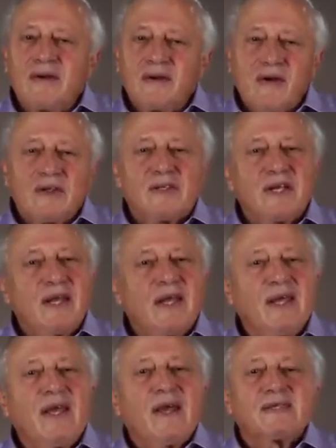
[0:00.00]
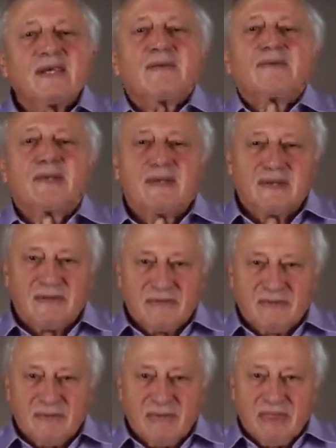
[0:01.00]
grudgingly accepted
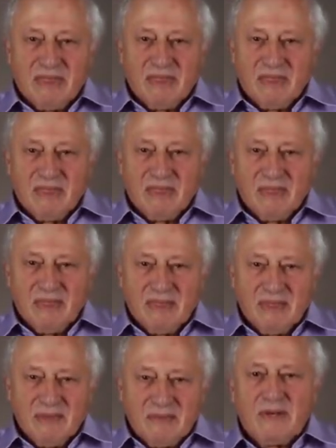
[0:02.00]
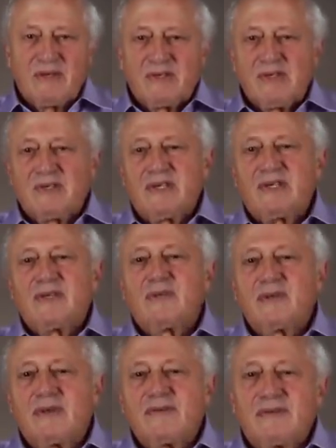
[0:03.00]
the British decision to
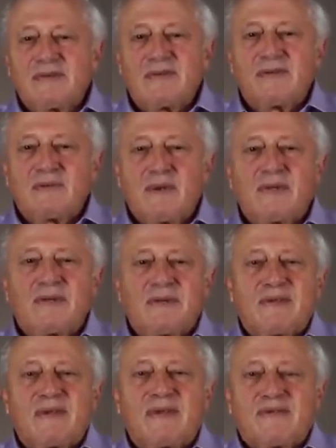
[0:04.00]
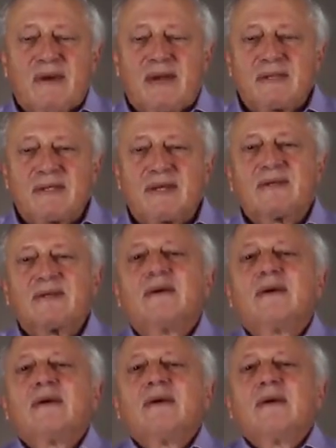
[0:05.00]
give them some 20% of Palestine,
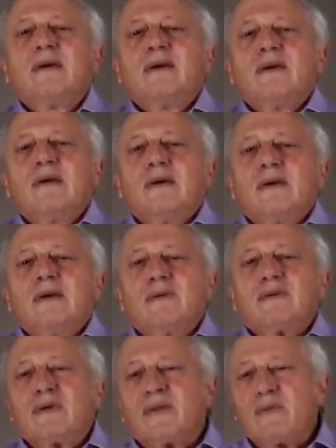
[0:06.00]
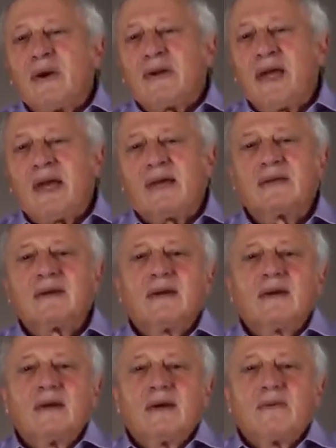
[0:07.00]
which on the one hand
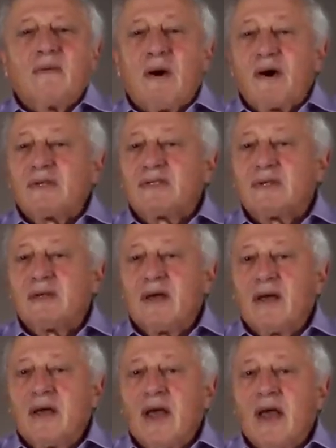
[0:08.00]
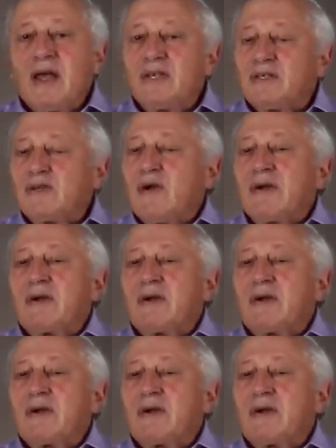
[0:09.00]
was a historical